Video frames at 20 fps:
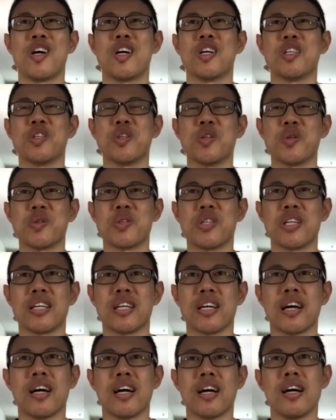
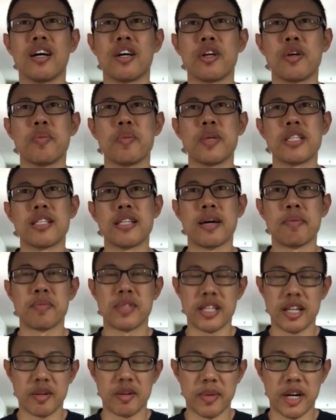using a human stem
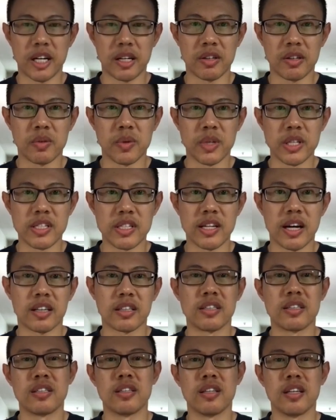cell model with Dr.
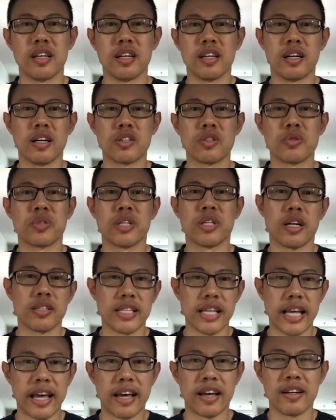Suchang
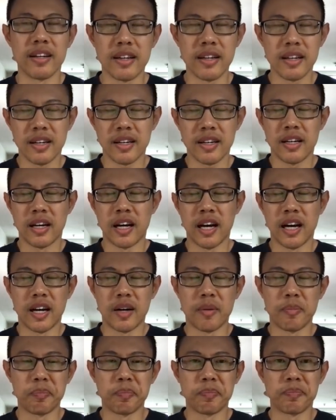Zhang
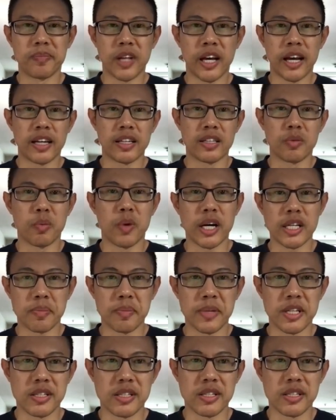at Weizmann
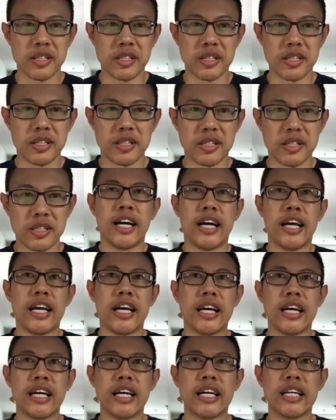Center.
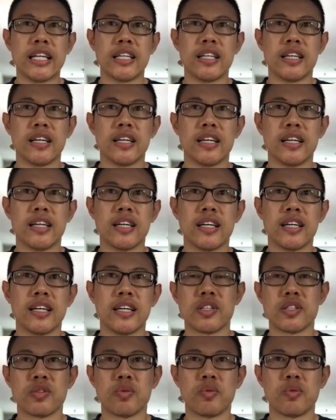And
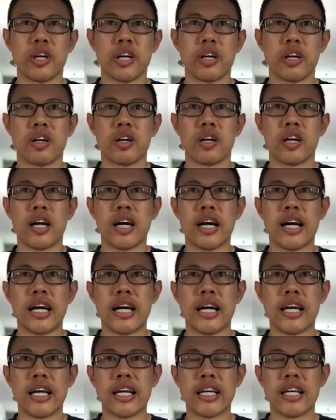this is where
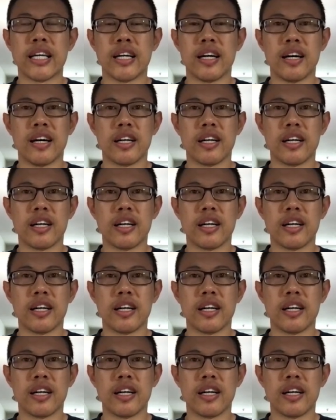I